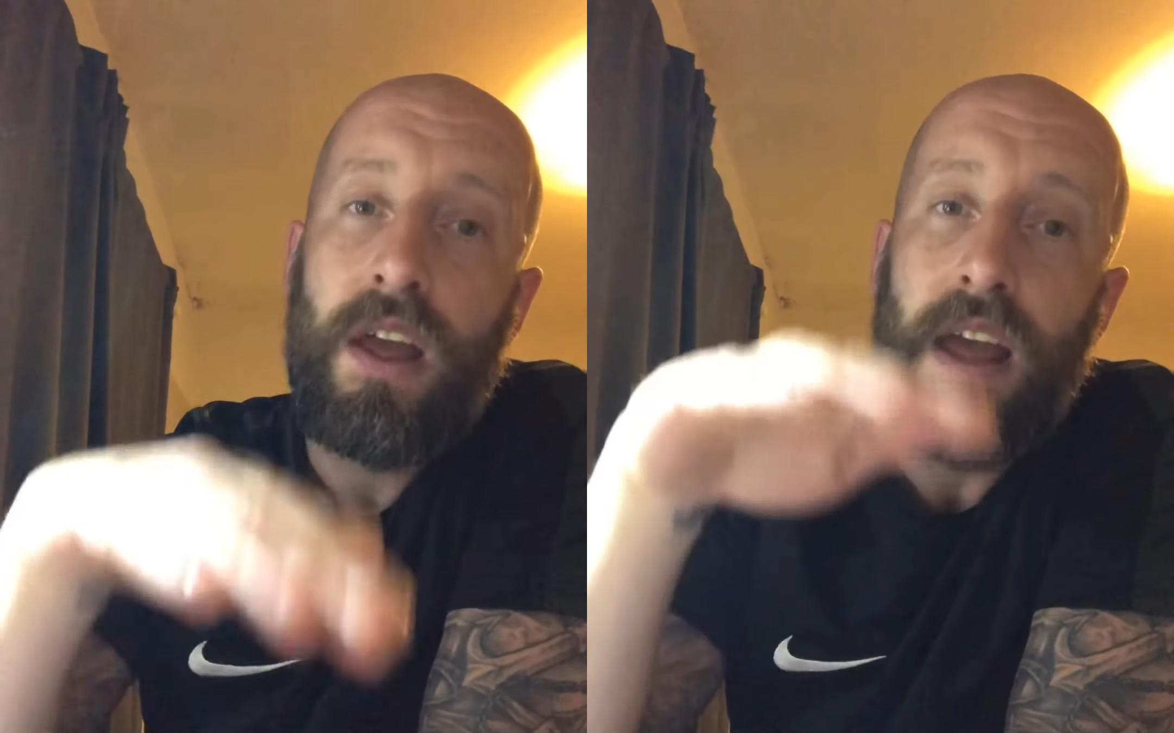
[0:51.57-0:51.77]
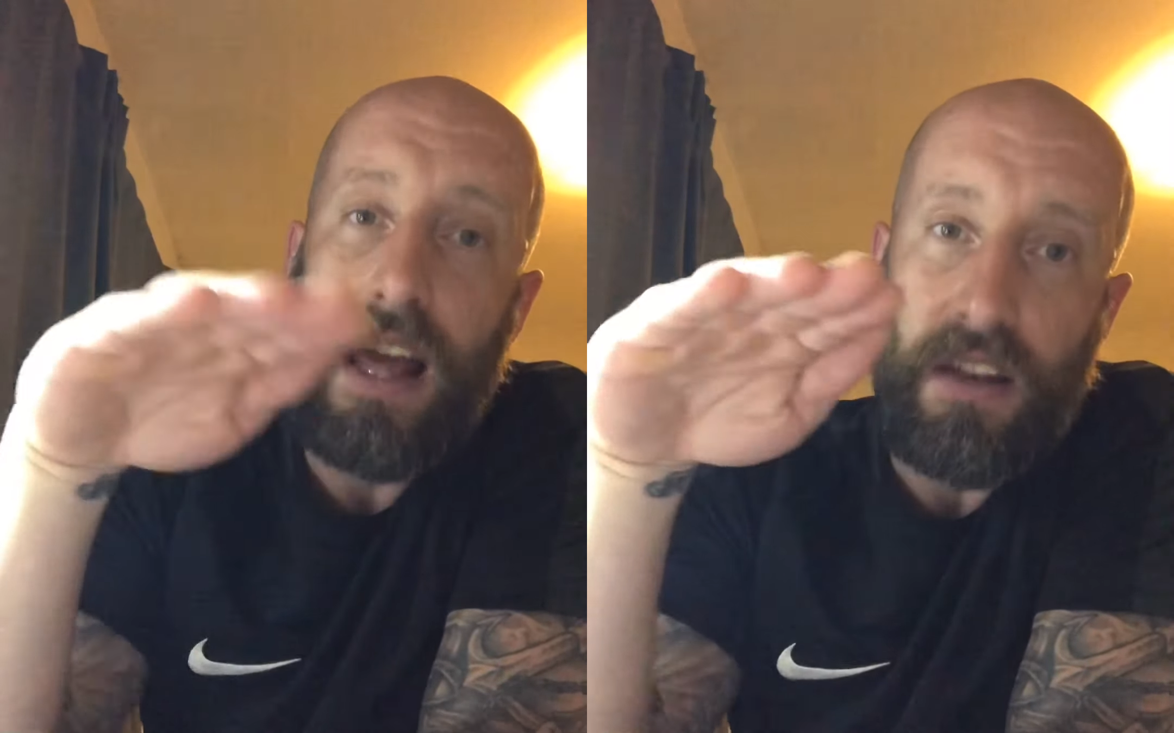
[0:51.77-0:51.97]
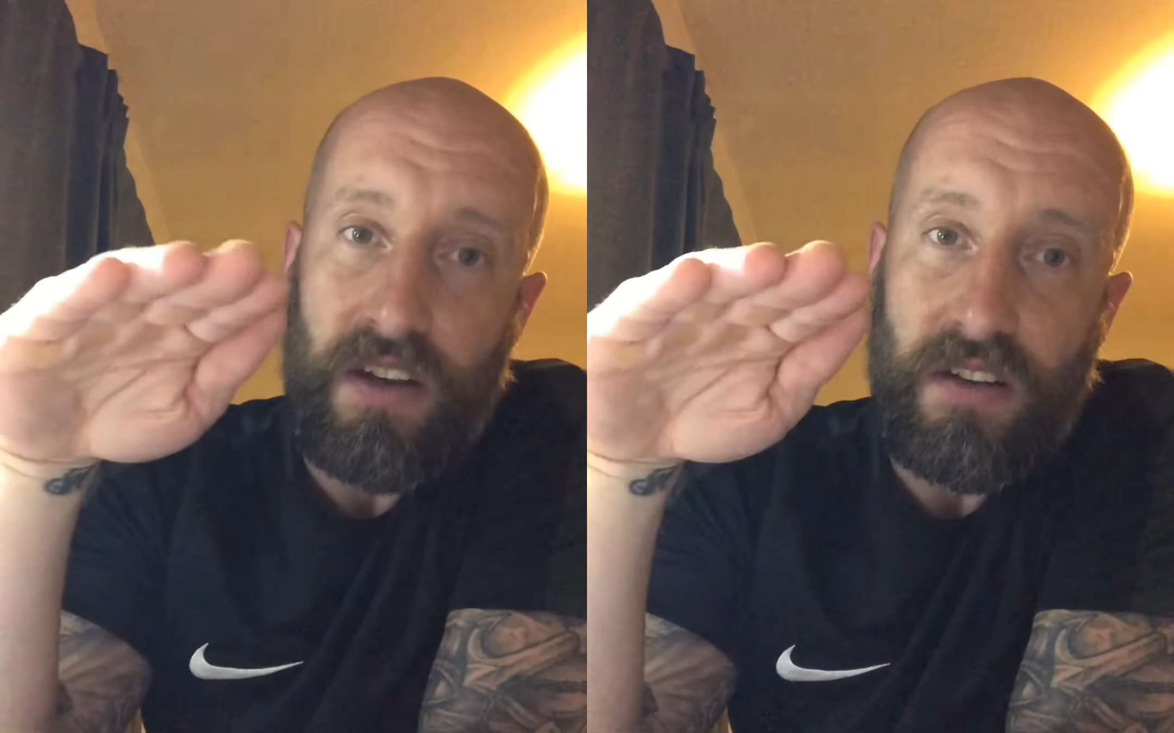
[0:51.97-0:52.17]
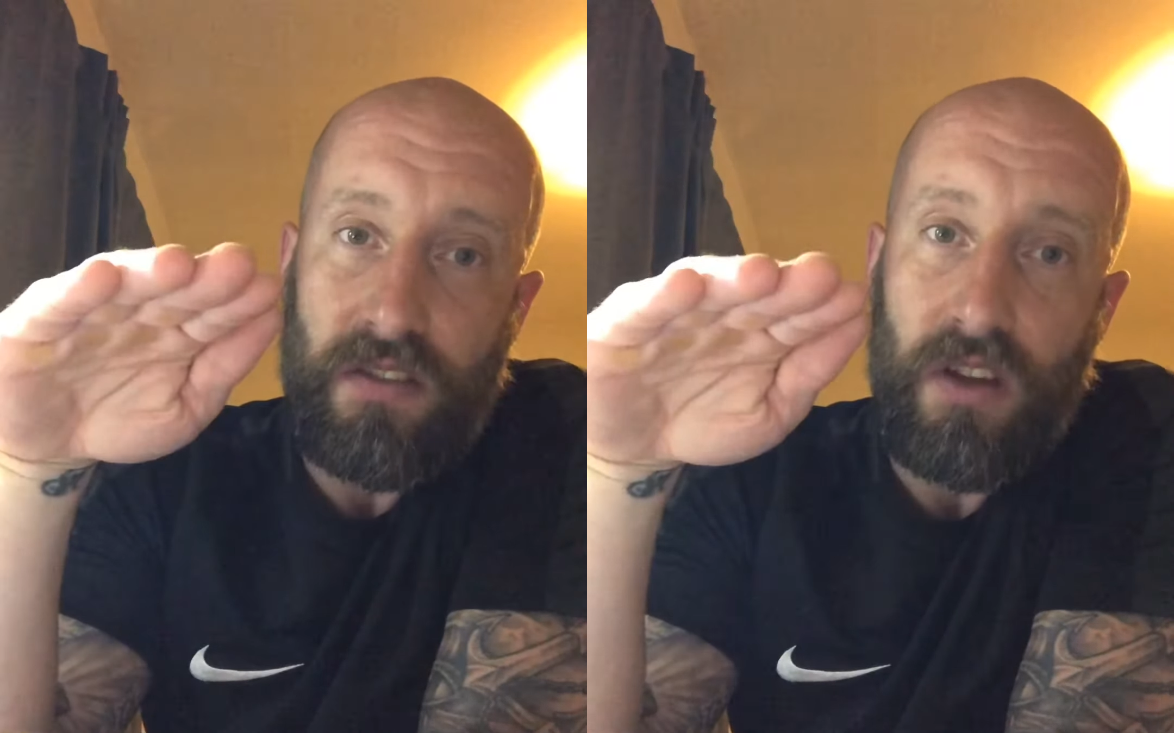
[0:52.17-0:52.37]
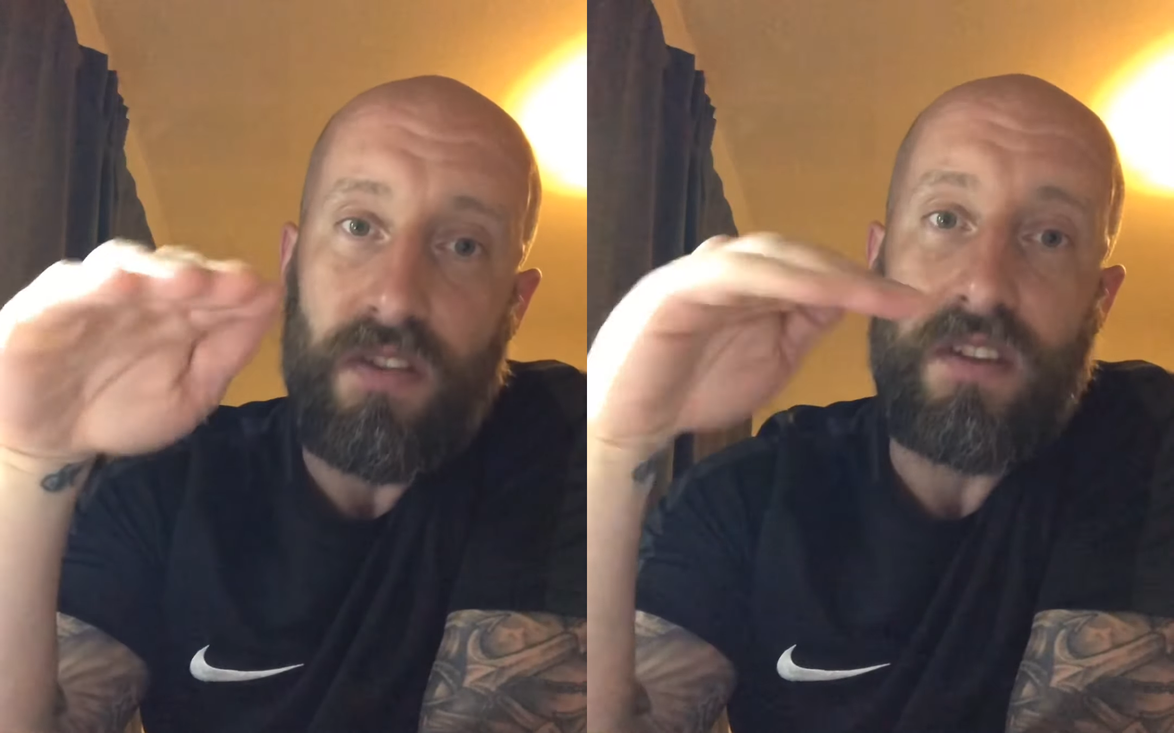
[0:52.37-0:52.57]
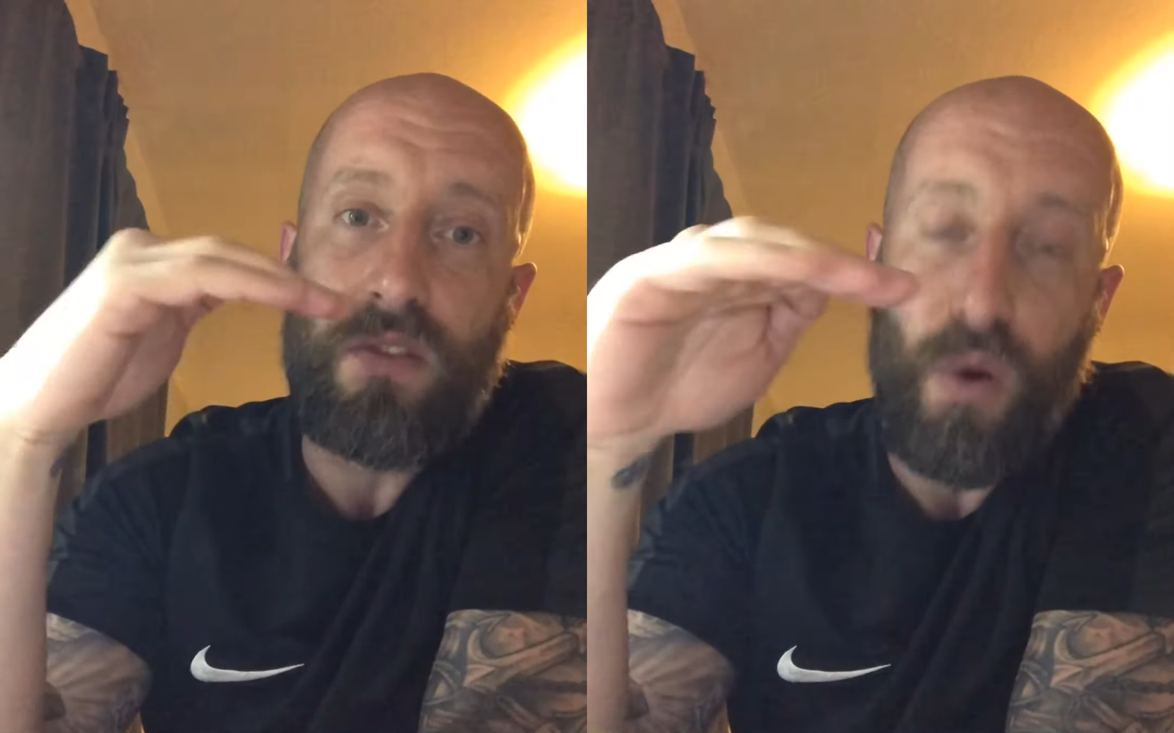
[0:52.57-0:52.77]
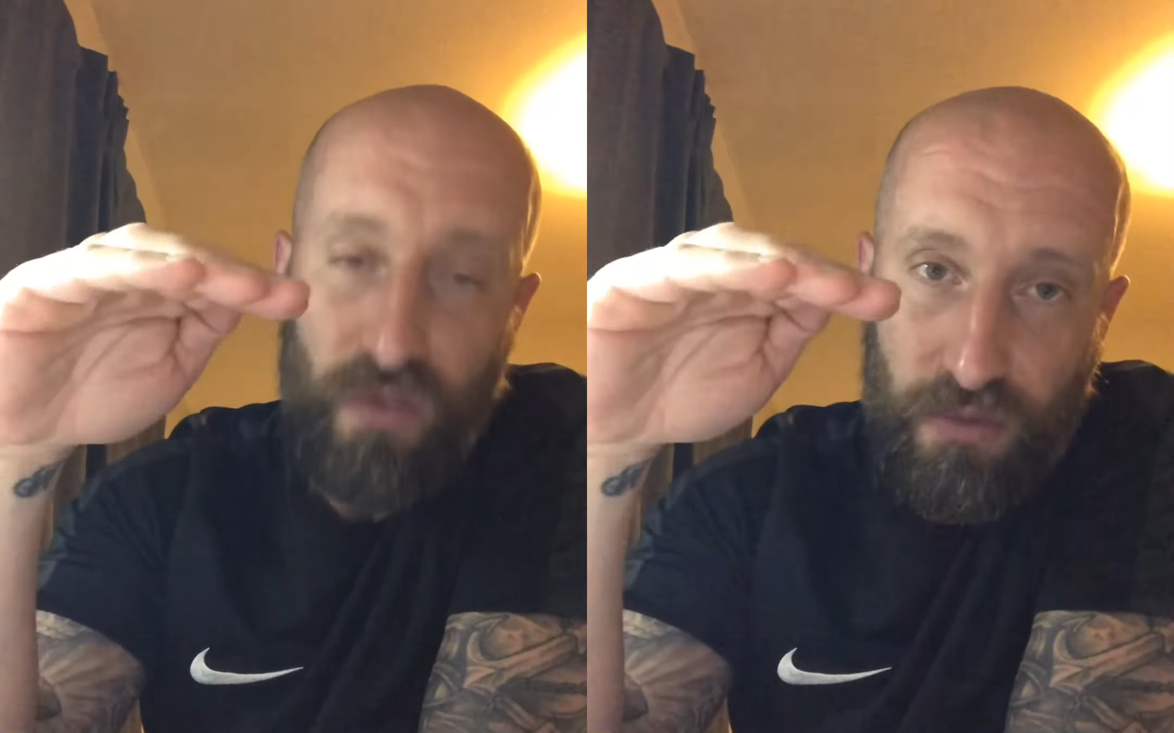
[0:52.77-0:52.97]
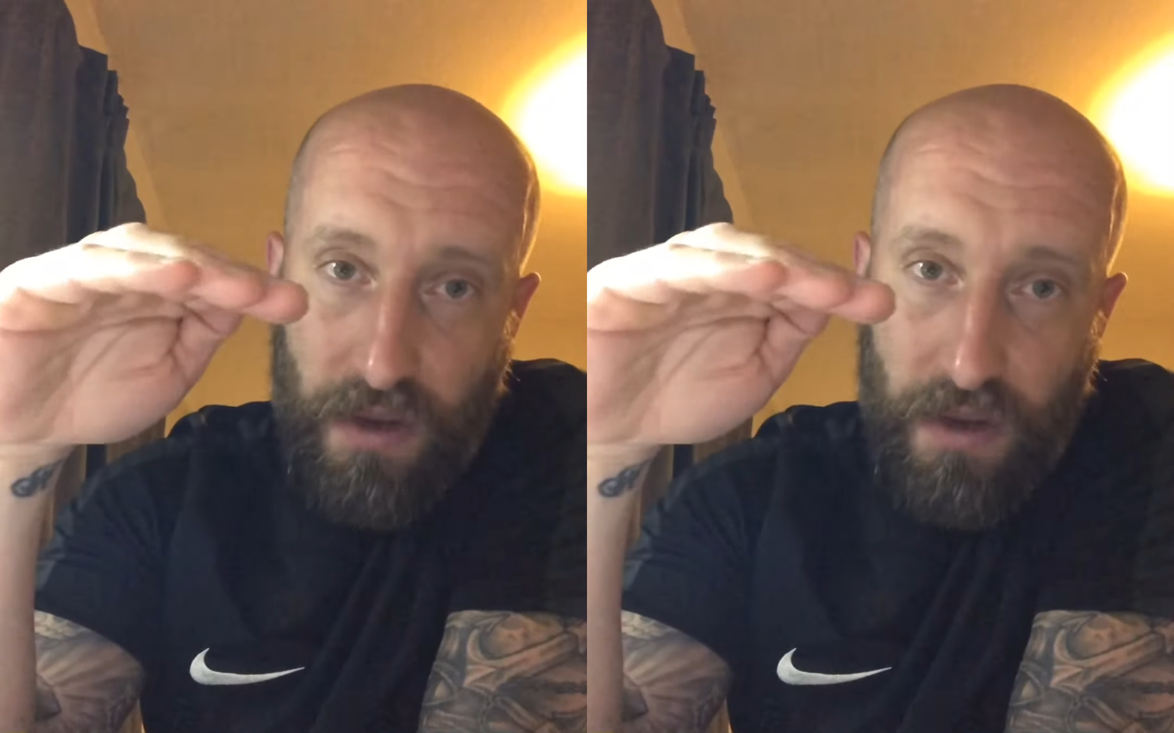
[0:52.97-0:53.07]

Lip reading: elevate the surface, go for as